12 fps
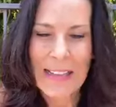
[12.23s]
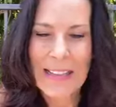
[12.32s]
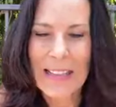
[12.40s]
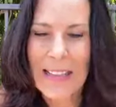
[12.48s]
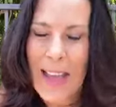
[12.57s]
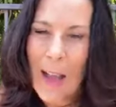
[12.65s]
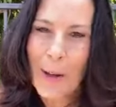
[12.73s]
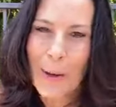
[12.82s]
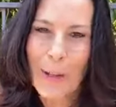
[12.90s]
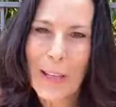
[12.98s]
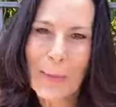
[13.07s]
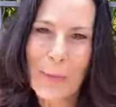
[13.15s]
See how
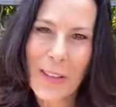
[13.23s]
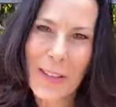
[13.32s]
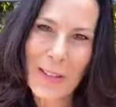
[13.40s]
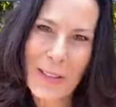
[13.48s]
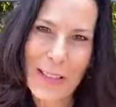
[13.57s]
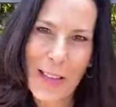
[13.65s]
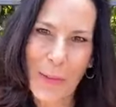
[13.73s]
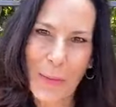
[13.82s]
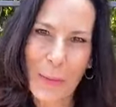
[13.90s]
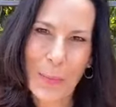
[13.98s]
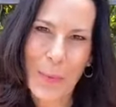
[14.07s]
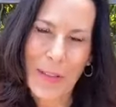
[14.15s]
you're keeping yourself
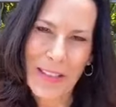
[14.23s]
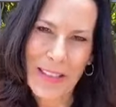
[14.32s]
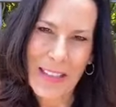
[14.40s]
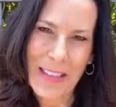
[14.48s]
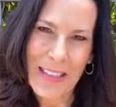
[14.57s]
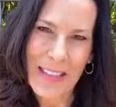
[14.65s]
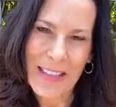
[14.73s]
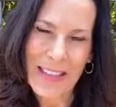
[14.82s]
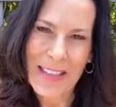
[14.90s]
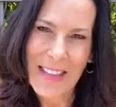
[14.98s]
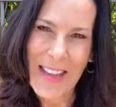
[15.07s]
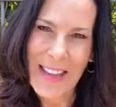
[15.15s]
busy,
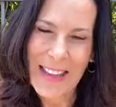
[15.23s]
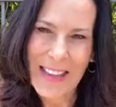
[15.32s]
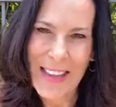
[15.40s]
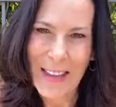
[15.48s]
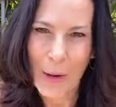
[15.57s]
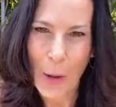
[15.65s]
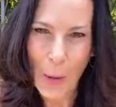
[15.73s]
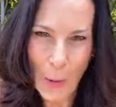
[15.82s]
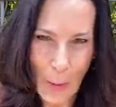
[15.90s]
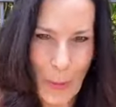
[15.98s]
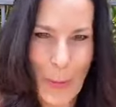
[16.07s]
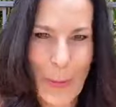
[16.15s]
staying at
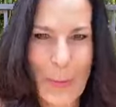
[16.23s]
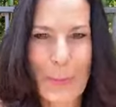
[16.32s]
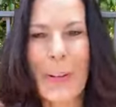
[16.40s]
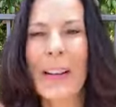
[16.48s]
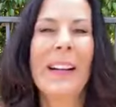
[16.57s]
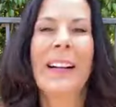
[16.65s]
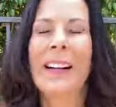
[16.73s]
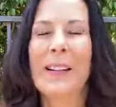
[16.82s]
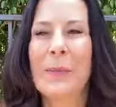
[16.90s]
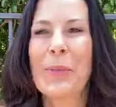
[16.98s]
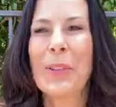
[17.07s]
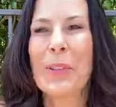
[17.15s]
home.
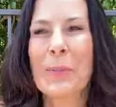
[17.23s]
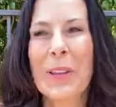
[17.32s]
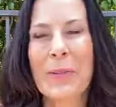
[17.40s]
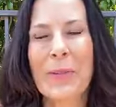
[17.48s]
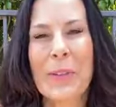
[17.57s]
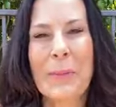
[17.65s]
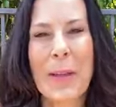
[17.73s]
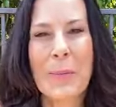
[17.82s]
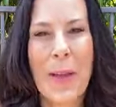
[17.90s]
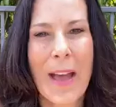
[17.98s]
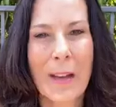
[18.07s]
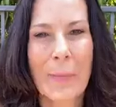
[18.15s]
I'm filming from my
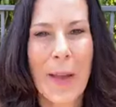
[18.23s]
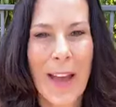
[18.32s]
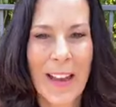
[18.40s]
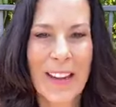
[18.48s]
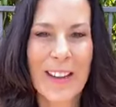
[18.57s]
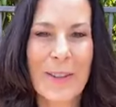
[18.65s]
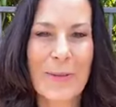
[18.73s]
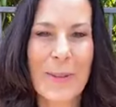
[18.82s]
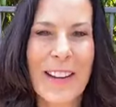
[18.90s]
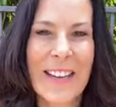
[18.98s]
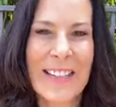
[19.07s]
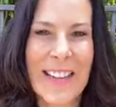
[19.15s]
back patio
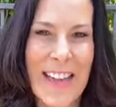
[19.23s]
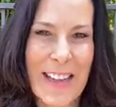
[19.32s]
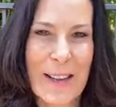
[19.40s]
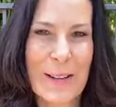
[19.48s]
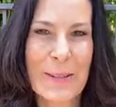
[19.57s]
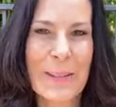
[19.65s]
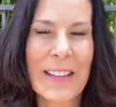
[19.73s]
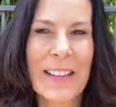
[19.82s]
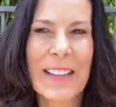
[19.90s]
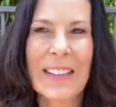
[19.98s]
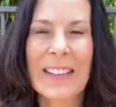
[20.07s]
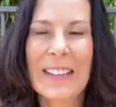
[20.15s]
right now.
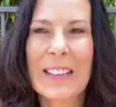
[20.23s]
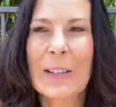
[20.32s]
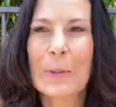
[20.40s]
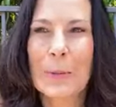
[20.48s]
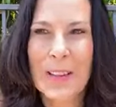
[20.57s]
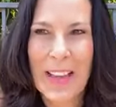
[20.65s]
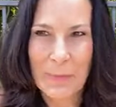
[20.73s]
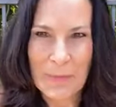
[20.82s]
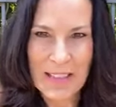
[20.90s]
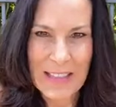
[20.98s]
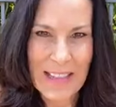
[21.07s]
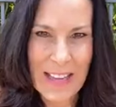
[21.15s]
We have
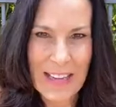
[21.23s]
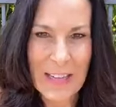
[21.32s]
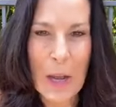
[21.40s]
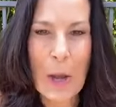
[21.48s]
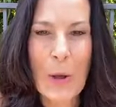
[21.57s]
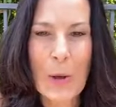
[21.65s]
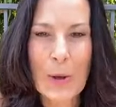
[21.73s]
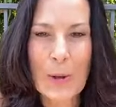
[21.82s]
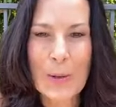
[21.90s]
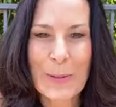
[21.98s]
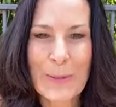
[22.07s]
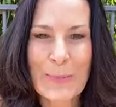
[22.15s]
been staying
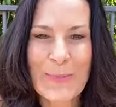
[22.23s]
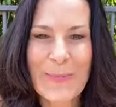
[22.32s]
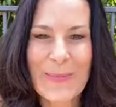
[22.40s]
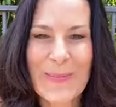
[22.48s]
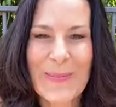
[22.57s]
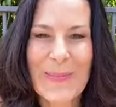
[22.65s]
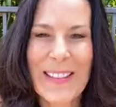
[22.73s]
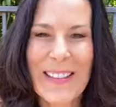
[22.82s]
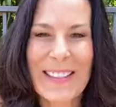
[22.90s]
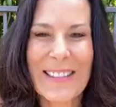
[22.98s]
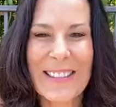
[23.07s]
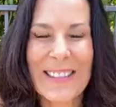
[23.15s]
home.
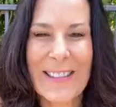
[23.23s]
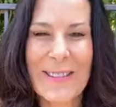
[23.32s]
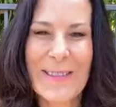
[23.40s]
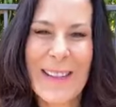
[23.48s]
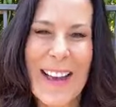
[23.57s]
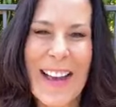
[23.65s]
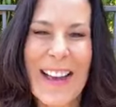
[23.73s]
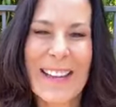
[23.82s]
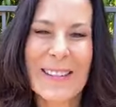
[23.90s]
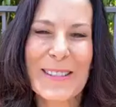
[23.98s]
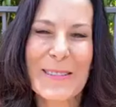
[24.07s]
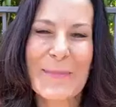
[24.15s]
Hello,
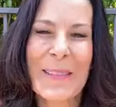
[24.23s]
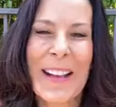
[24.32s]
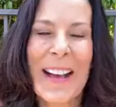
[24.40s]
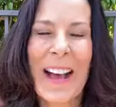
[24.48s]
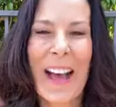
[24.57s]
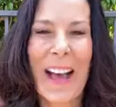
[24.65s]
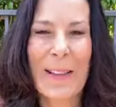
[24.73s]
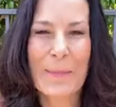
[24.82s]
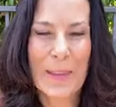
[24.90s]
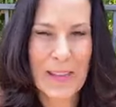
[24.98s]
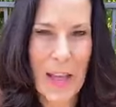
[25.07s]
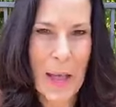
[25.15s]
Adam. I've
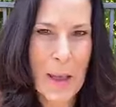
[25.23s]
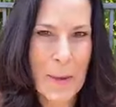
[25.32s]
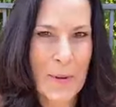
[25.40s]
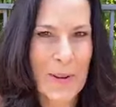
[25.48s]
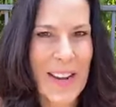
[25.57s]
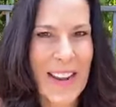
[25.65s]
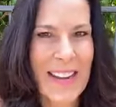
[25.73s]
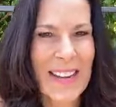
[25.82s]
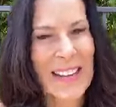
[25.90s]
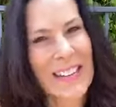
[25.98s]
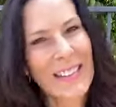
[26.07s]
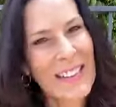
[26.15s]
been
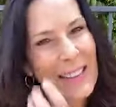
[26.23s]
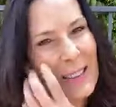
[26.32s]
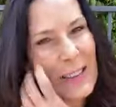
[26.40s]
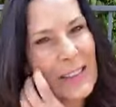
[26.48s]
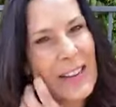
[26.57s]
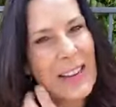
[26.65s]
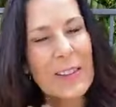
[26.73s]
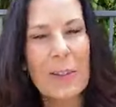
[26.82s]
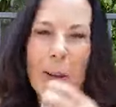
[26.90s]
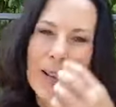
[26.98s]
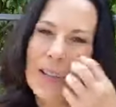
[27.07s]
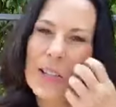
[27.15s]
hibernating a little and I
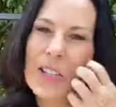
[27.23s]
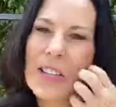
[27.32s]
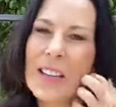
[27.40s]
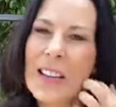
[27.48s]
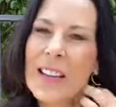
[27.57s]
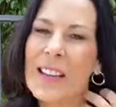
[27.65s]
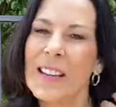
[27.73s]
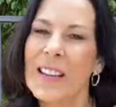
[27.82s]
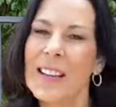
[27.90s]
thought, gee,